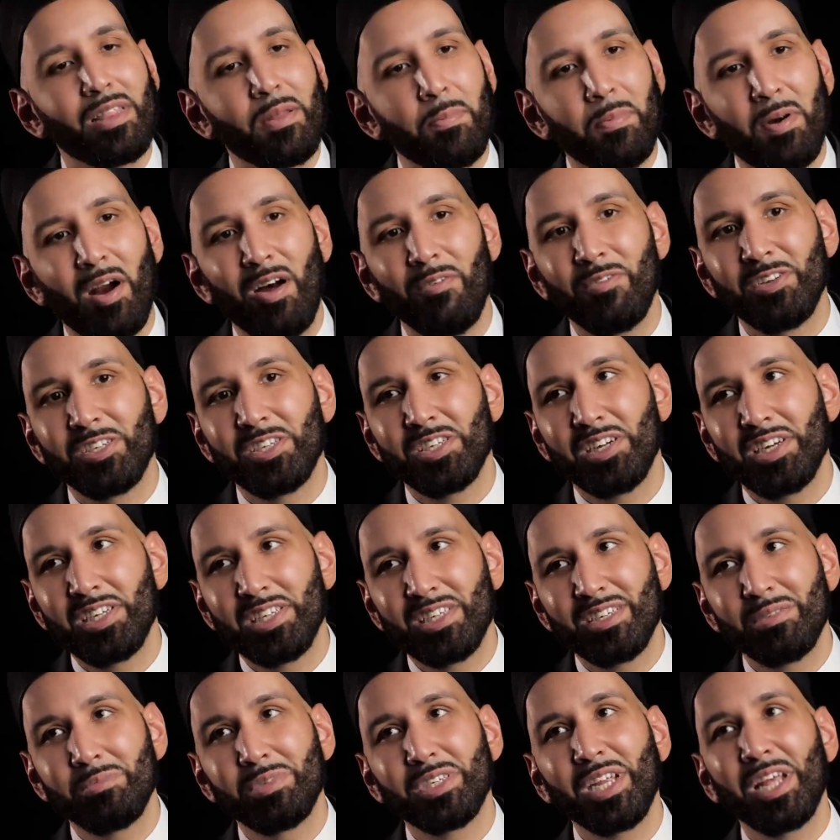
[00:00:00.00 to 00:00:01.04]
The Prophet sallallahu
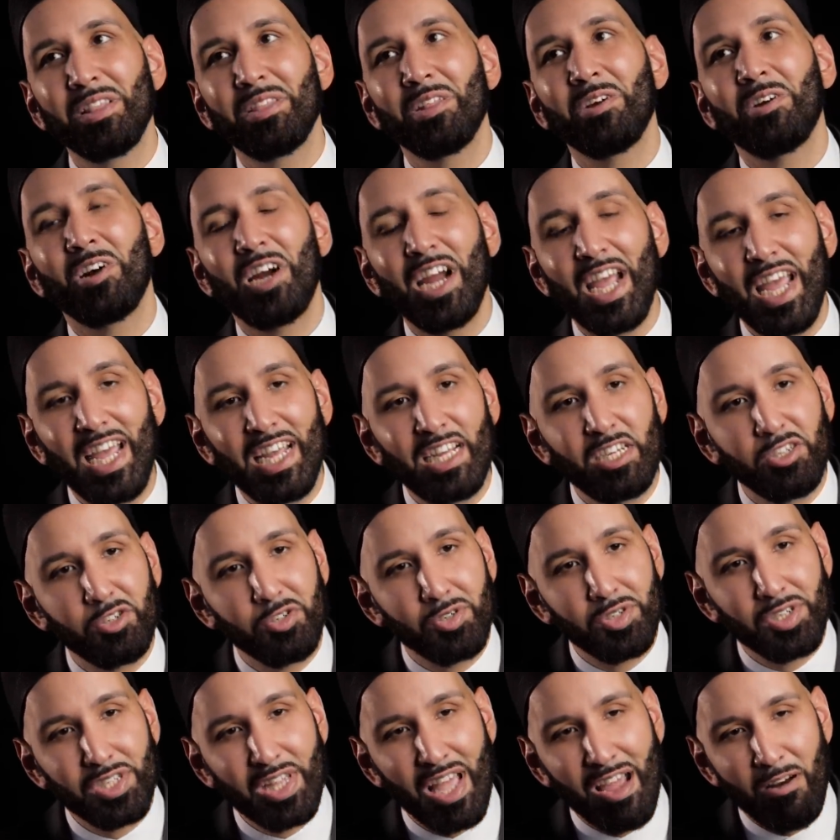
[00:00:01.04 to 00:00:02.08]
alaihi wasallam said, there are
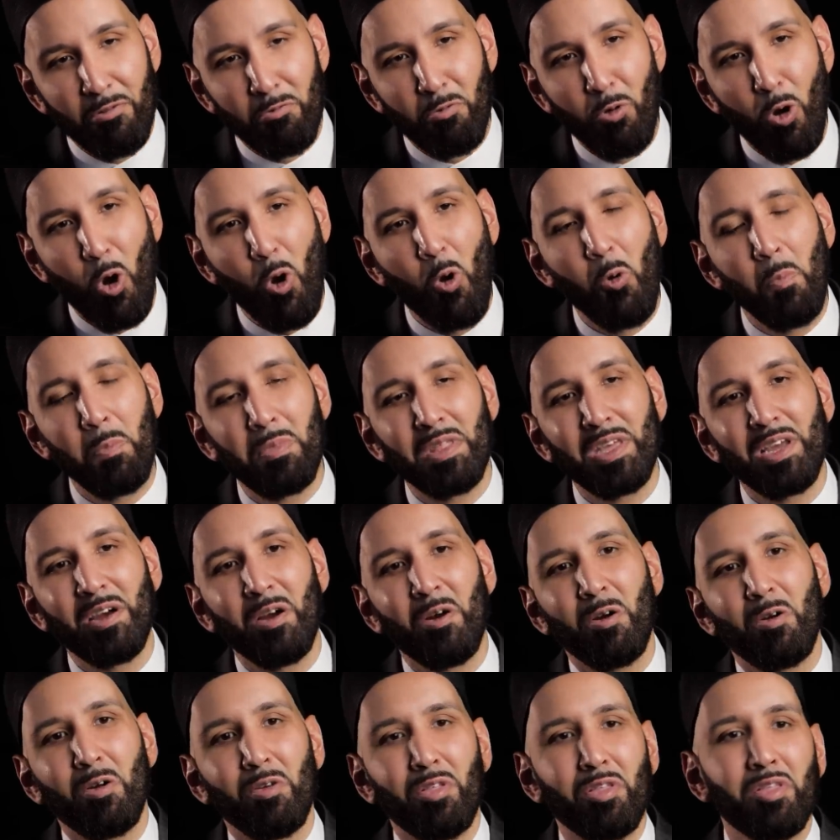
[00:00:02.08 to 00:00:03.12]
angels that roam the
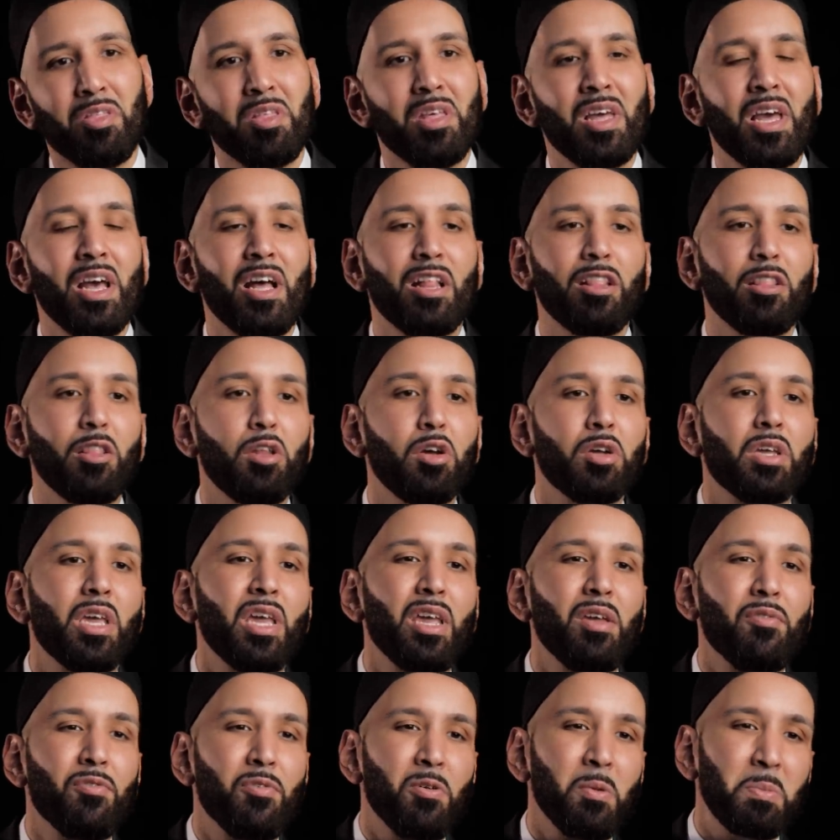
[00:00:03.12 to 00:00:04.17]
earth
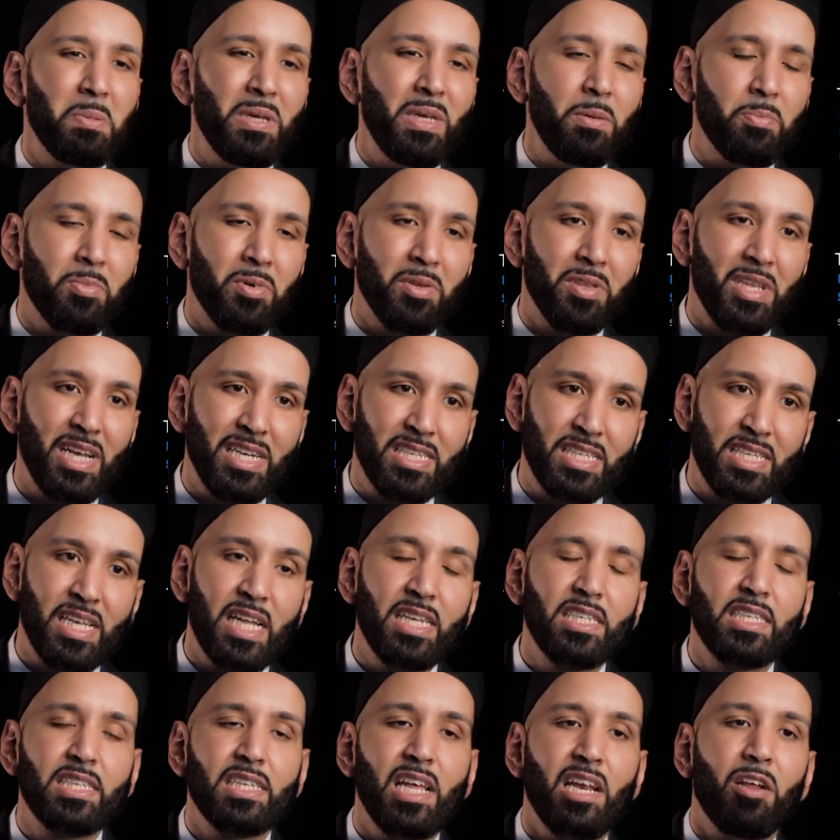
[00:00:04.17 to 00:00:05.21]
looking for people that
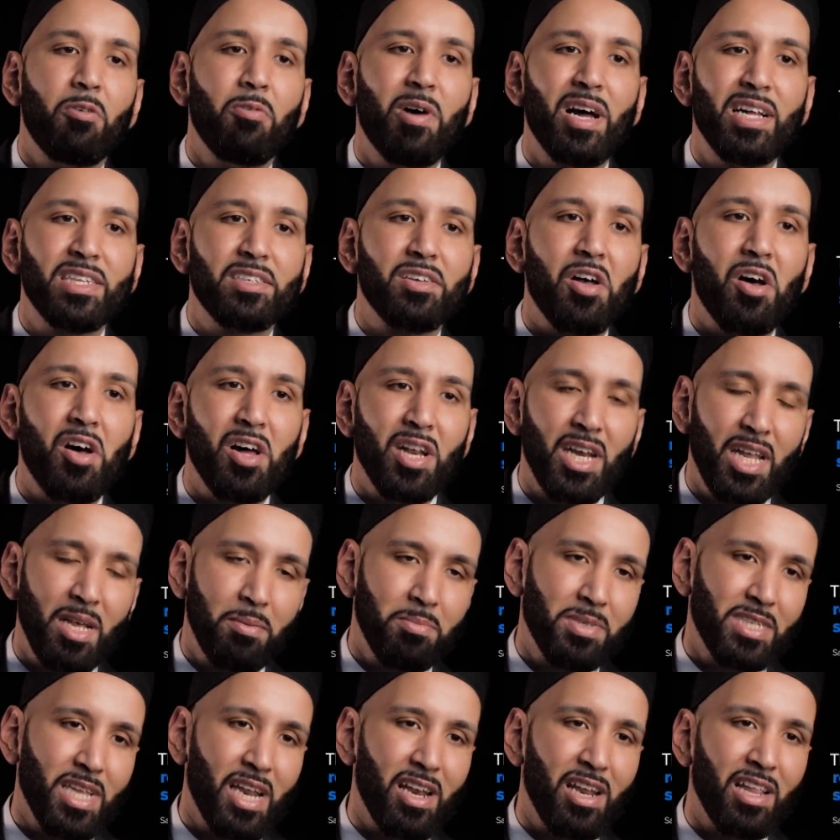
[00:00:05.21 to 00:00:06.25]
send salawat on
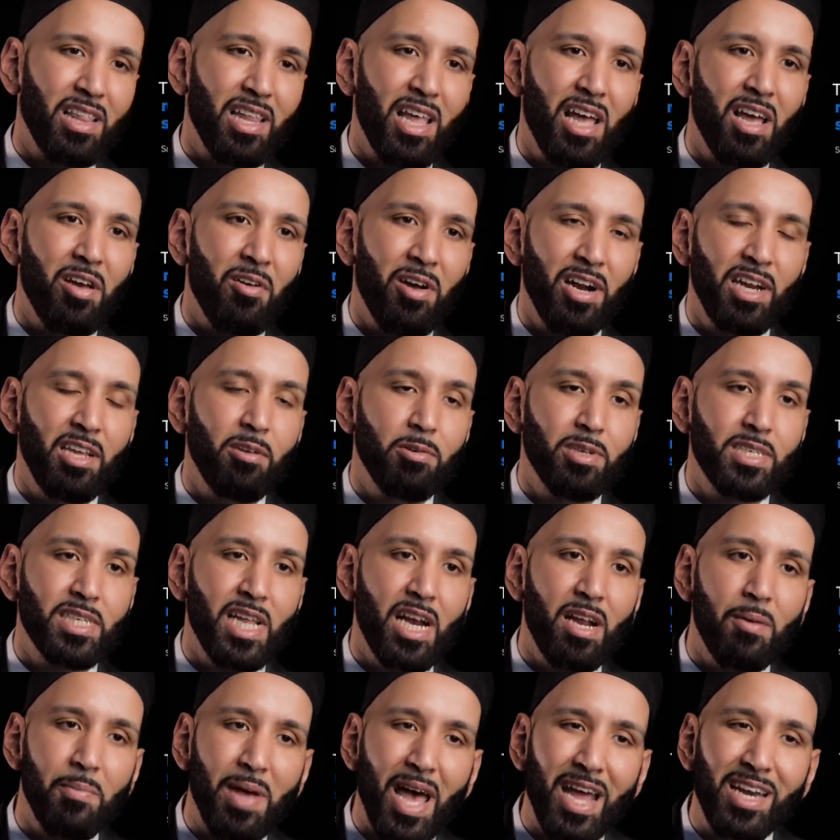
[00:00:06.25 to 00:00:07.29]
him sallallahu alaihi
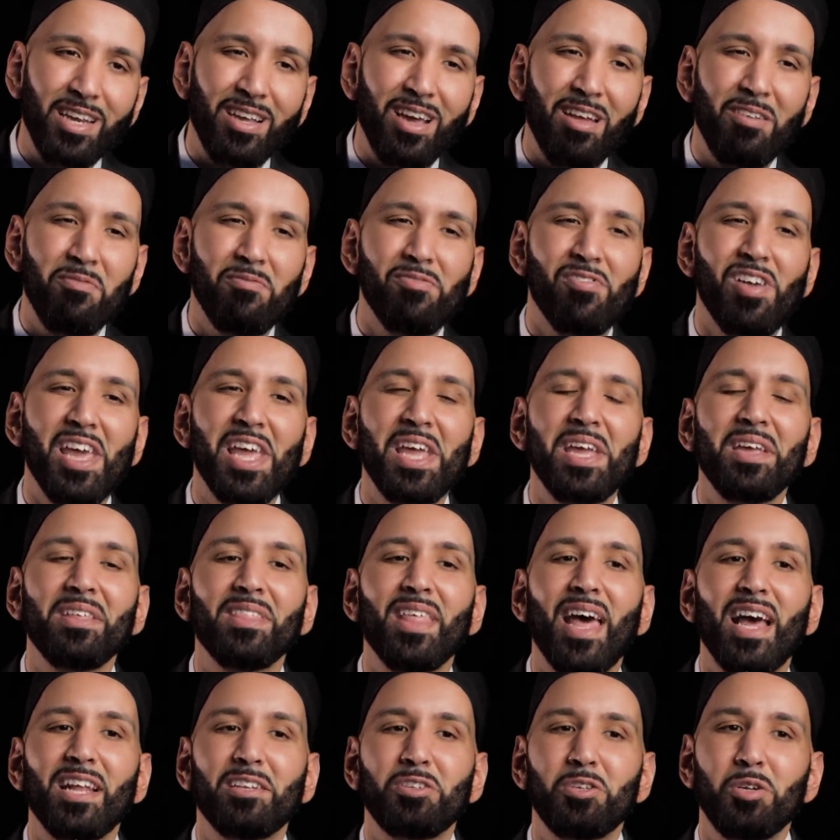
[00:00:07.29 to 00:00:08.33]
wasallam and conveying
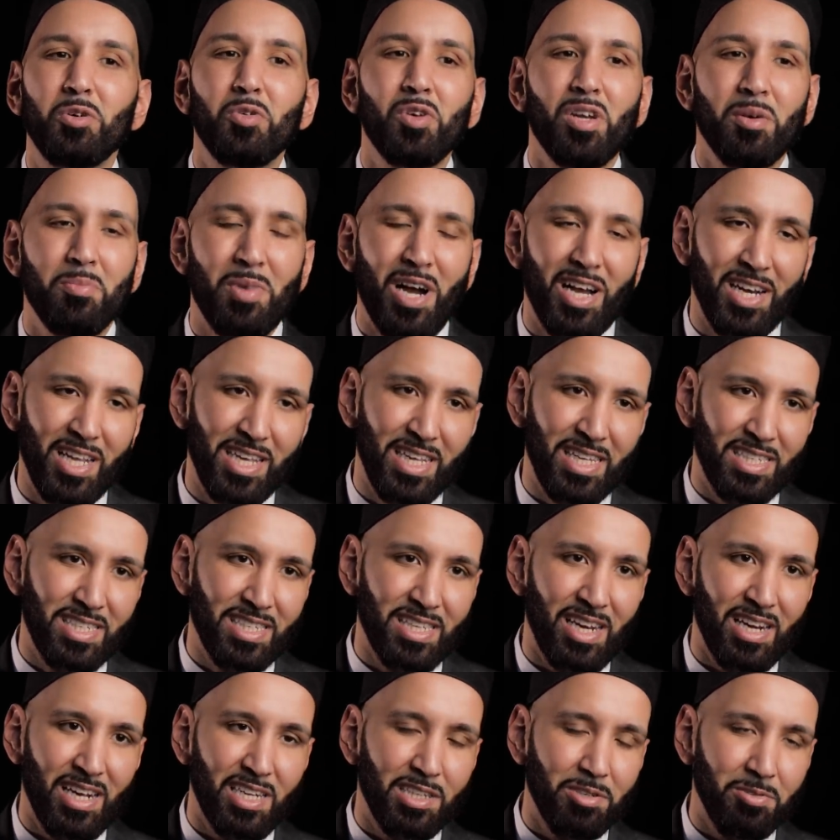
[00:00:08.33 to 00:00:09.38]
that to him alayhi
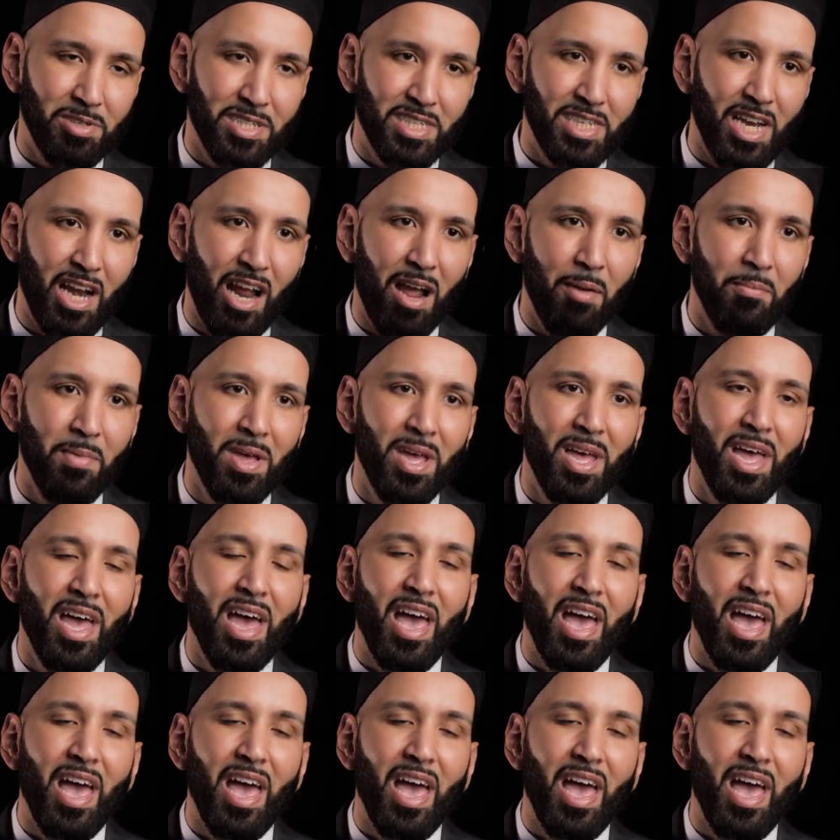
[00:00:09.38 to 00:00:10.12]
salatu wasallam.